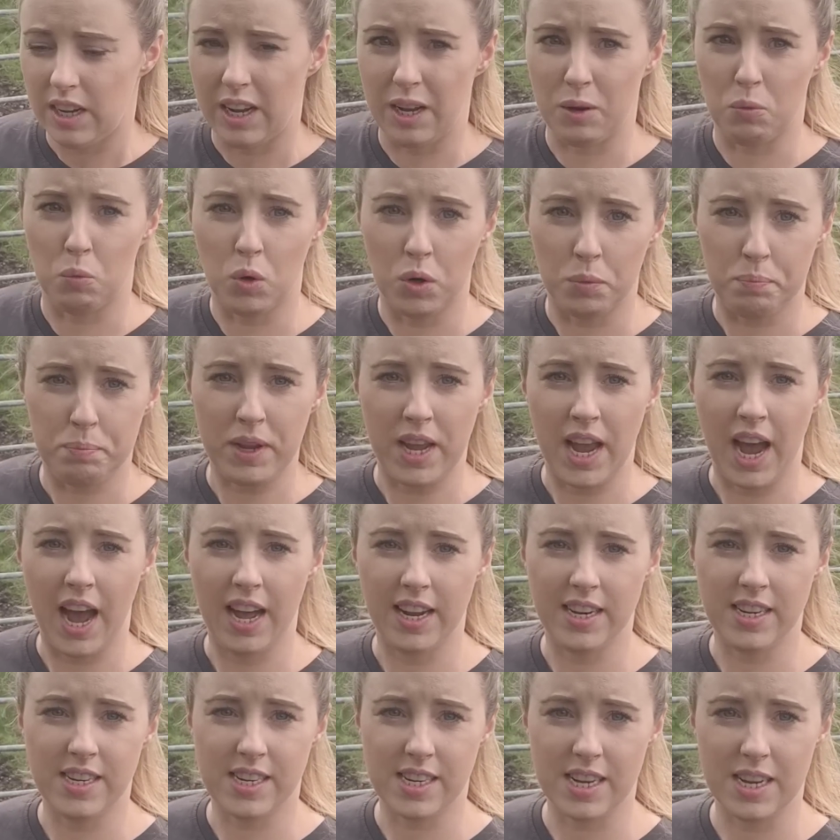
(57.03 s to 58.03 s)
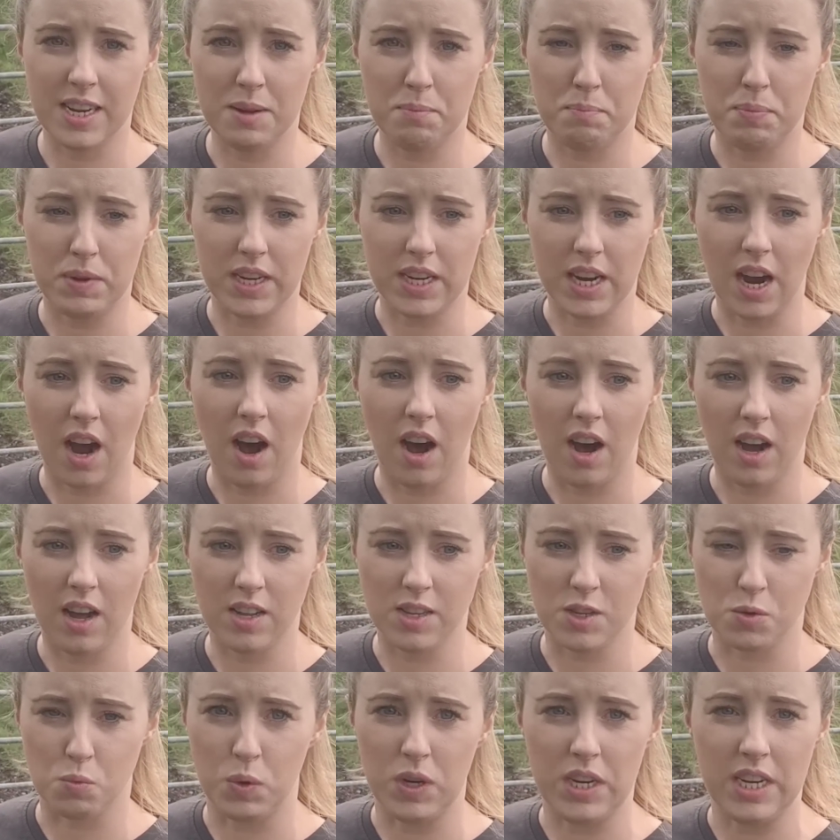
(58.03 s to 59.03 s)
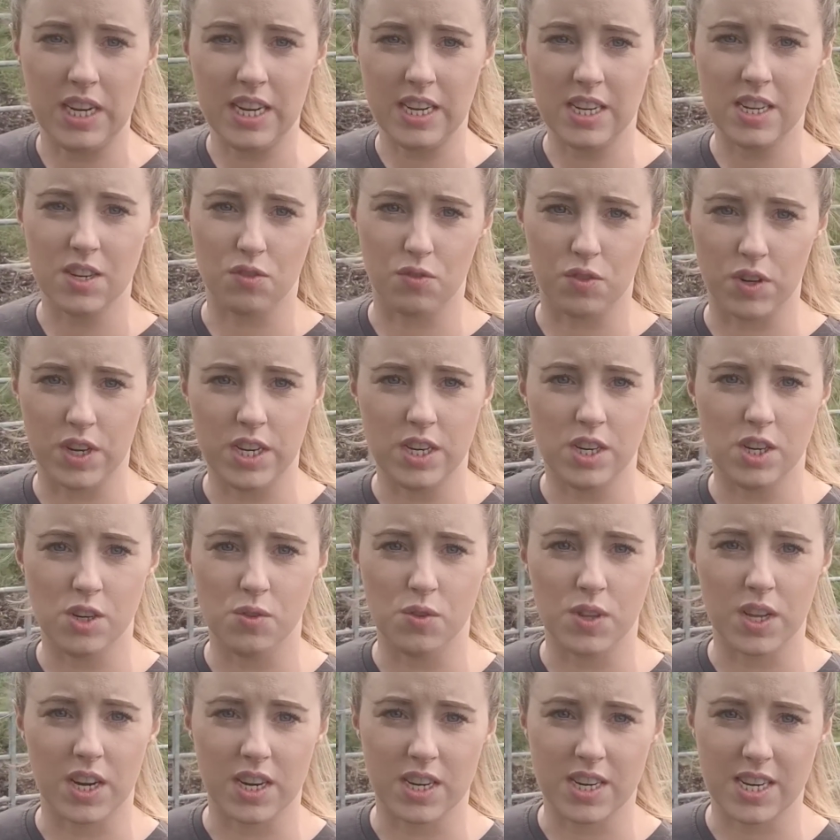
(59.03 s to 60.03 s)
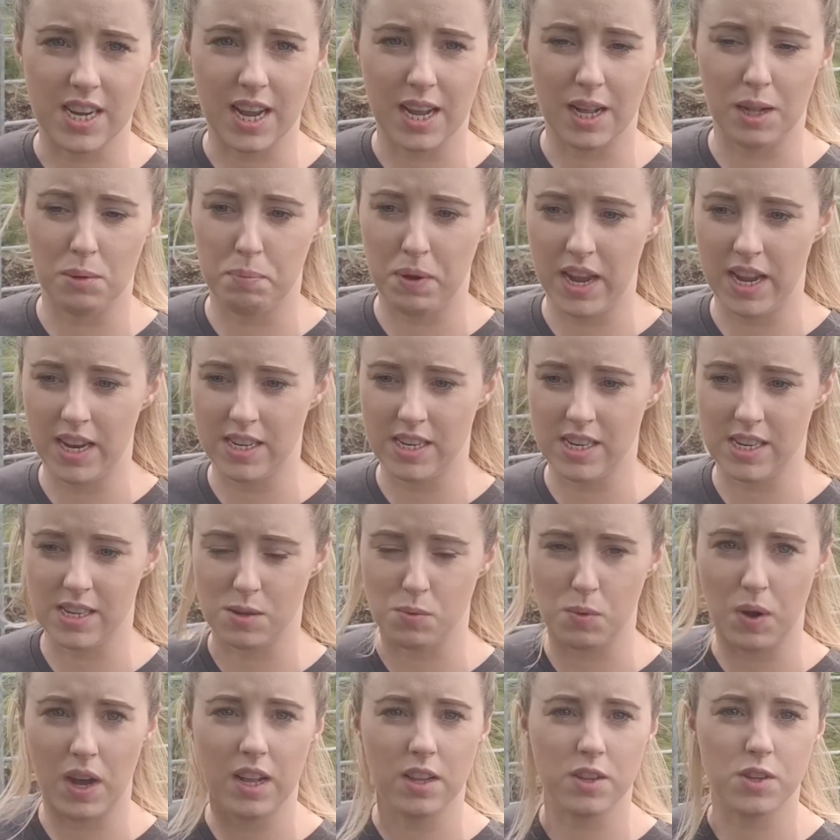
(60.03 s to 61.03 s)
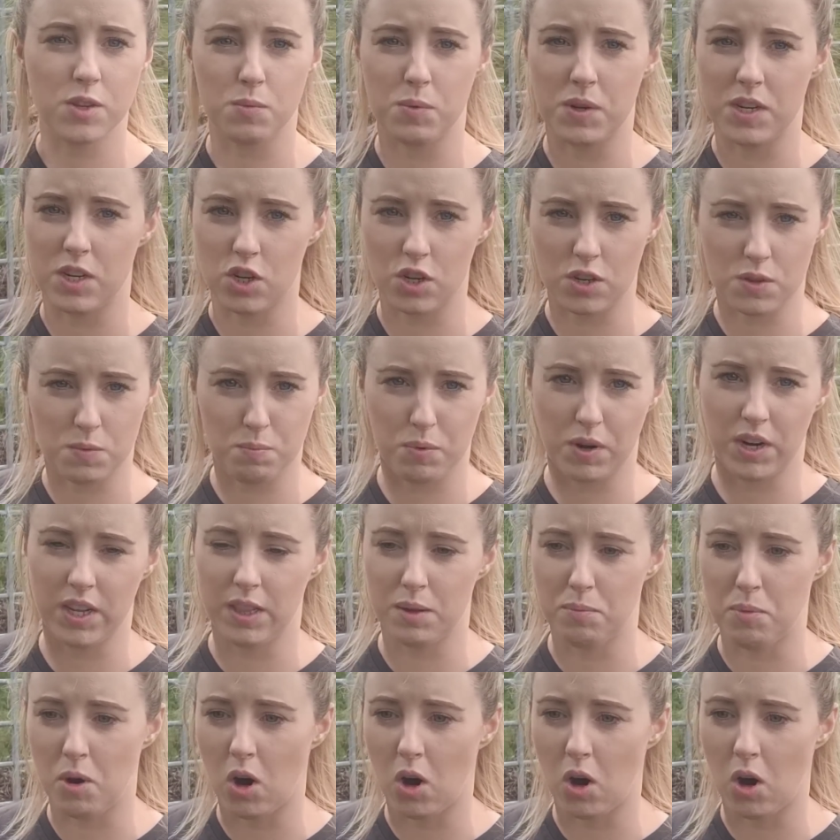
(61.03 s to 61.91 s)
It would be handy because we need to redo their tail paint as well, so we just bring